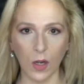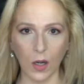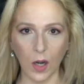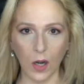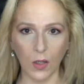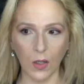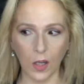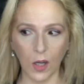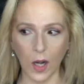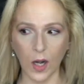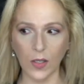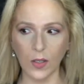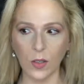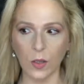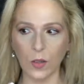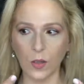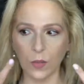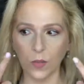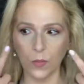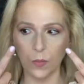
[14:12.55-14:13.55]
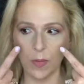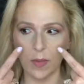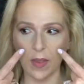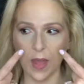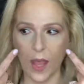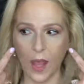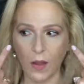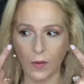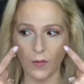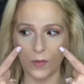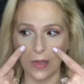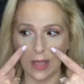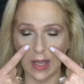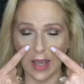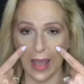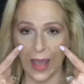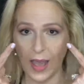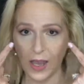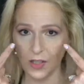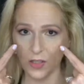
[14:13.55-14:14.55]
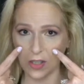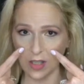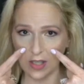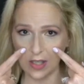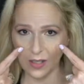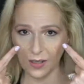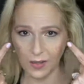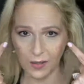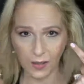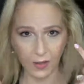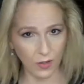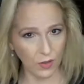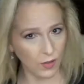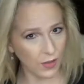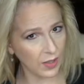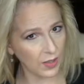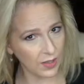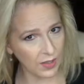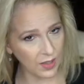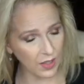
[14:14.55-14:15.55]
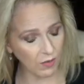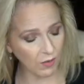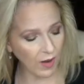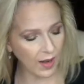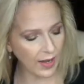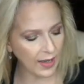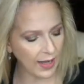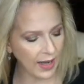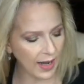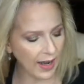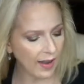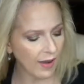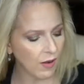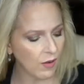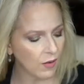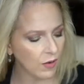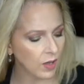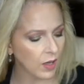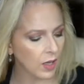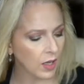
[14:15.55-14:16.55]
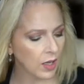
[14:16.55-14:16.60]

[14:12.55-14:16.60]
under eye circles without the ashiness that you can see right now.